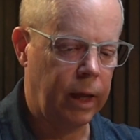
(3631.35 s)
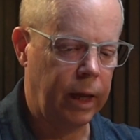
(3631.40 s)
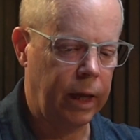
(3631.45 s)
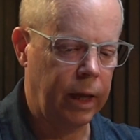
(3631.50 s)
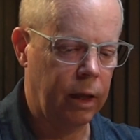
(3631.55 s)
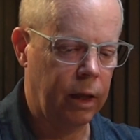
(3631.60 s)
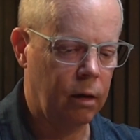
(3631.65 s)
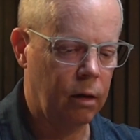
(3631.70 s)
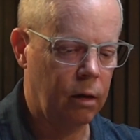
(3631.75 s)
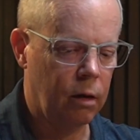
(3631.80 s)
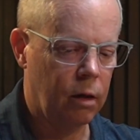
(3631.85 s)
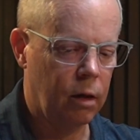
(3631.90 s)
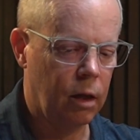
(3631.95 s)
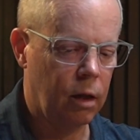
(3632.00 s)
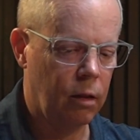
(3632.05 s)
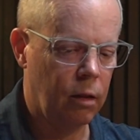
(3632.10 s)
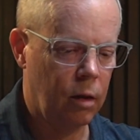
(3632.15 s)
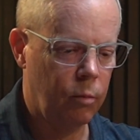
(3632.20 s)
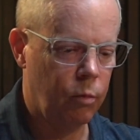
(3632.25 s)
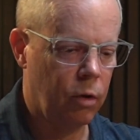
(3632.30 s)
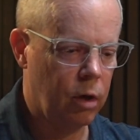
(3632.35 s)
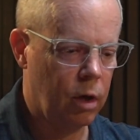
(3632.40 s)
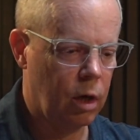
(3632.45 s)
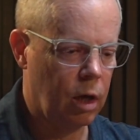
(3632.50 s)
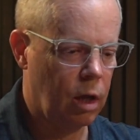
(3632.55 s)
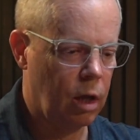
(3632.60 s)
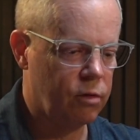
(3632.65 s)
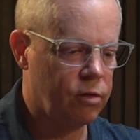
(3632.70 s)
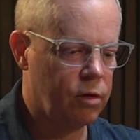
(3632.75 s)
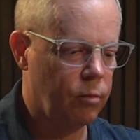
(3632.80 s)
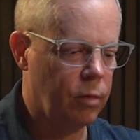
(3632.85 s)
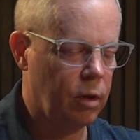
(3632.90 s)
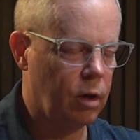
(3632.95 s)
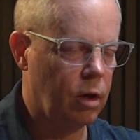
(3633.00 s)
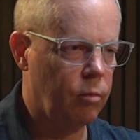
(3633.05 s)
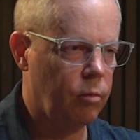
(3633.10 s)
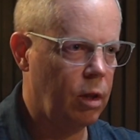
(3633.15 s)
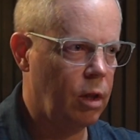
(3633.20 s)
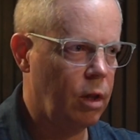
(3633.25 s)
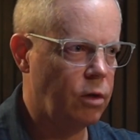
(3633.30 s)
And they pointed out something
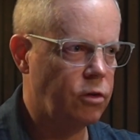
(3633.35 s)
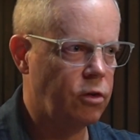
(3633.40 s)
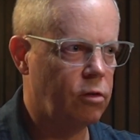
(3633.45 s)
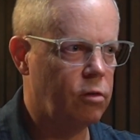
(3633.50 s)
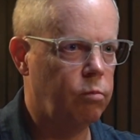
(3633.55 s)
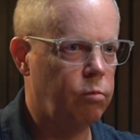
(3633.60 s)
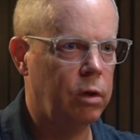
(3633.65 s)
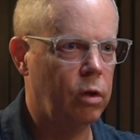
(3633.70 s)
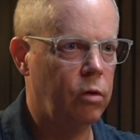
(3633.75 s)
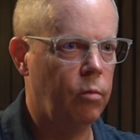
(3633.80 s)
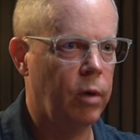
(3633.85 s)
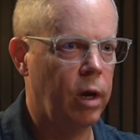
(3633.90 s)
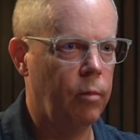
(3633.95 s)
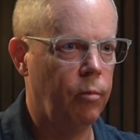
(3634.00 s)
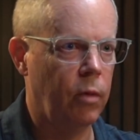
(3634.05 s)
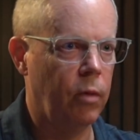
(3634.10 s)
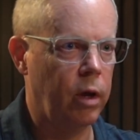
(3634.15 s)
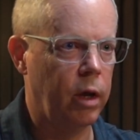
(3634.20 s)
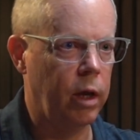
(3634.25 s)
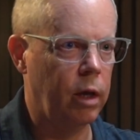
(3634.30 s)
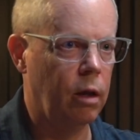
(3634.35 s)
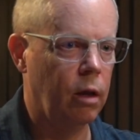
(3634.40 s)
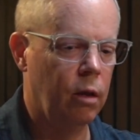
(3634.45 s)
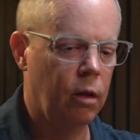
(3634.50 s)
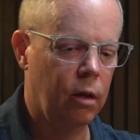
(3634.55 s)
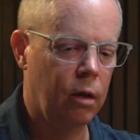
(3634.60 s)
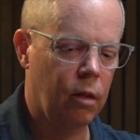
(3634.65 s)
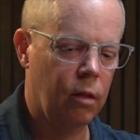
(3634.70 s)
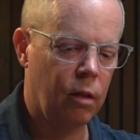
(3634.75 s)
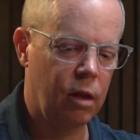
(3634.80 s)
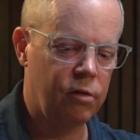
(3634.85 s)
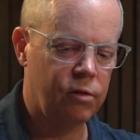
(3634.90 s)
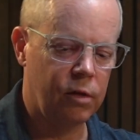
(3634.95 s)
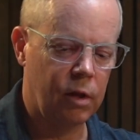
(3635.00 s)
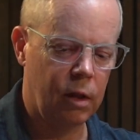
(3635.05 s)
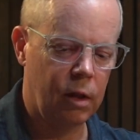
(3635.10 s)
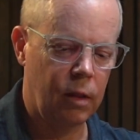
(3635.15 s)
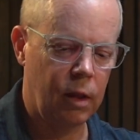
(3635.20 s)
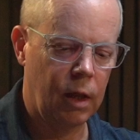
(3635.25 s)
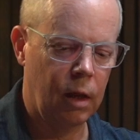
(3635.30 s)
to me that just blew my mind. They
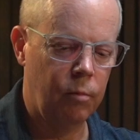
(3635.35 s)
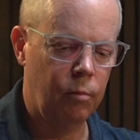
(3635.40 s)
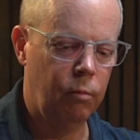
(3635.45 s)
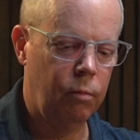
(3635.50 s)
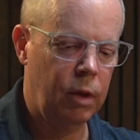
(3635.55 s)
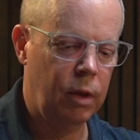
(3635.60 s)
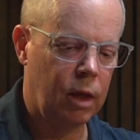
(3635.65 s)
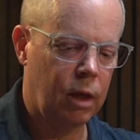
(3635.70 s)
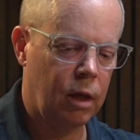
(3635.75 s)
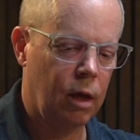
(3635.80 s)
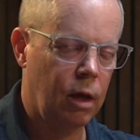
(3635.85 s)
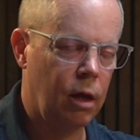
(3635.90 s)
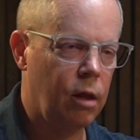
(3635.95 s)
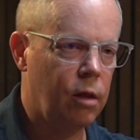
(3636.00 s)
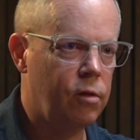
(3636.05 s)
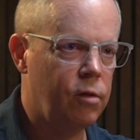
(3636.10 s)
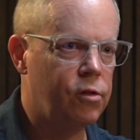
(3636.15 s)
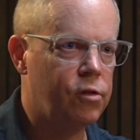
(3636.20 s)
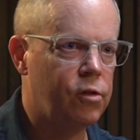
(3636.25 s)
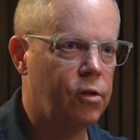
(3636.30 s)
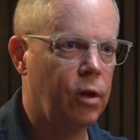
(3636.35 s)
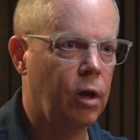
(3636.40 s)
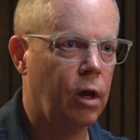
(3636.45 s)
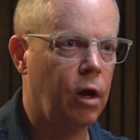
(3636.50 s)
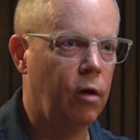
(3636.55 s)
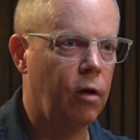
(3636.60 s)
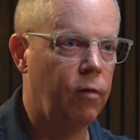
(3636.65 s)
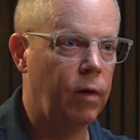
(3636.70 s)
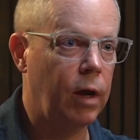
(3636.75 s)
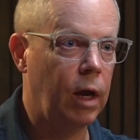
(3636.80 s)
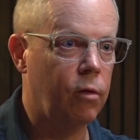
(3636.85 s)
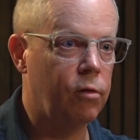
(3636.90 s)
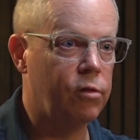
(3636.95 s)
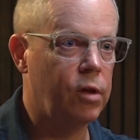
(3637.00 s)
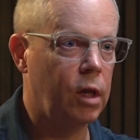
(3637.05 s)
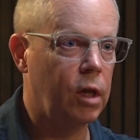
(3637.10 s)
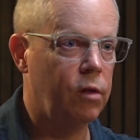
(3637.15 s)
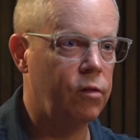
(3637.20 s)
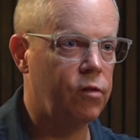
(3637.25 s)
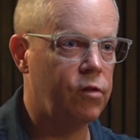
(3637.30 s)
said that because of
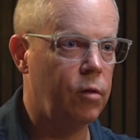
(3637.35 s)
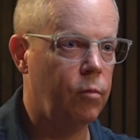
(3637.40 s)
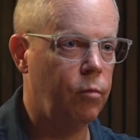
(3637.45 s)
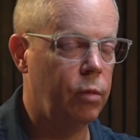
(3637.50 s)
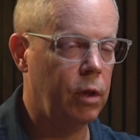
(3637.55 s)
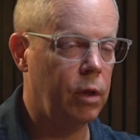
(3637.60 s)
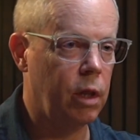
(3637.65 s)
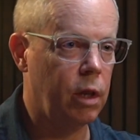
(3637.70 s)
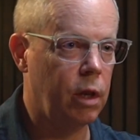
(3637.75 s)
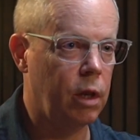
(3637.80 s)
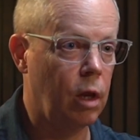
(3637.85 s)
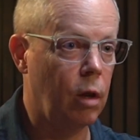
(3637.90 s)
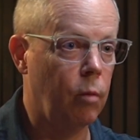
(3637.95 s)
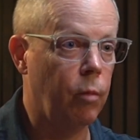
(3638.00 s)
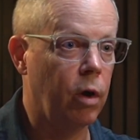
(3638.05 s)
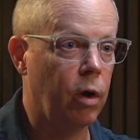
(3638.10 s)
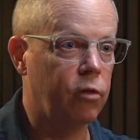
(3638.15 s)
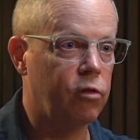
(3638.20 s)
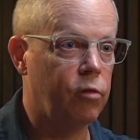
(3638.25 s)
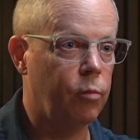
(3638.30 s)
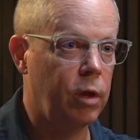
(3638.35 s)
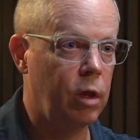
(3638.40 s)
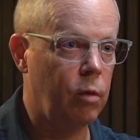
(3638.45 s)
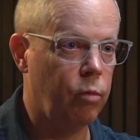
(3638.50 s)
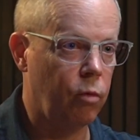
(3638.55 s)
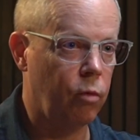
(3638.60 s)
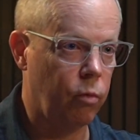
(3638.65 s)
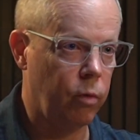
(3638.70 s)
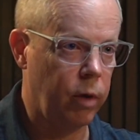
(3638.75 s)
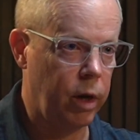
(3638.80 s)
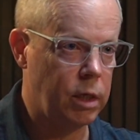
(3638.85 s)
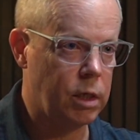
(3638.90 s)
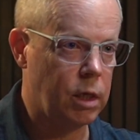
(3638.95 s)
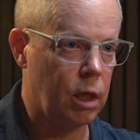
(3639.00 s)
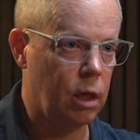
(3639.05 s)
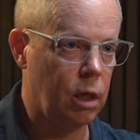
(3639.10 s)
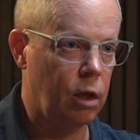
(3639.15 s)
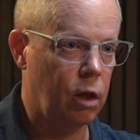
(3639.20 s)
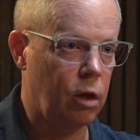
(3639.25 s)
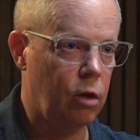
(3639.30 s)
housing instability amongst people
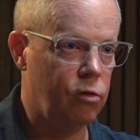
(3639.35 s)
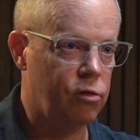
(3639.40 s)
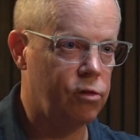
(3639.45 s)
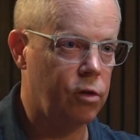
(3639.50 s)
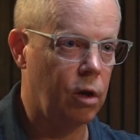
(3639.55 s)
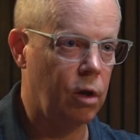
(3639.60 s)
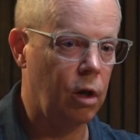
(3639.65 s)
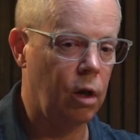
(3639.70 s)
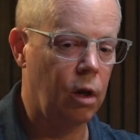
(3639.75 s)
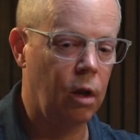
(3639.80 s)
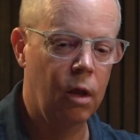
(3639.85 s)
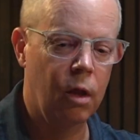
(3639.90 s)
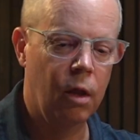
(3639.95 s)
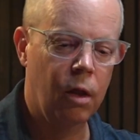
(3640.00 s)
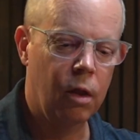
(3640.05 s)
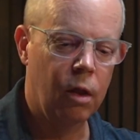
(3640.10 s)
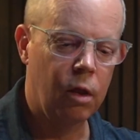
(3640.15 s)
renting in Houston,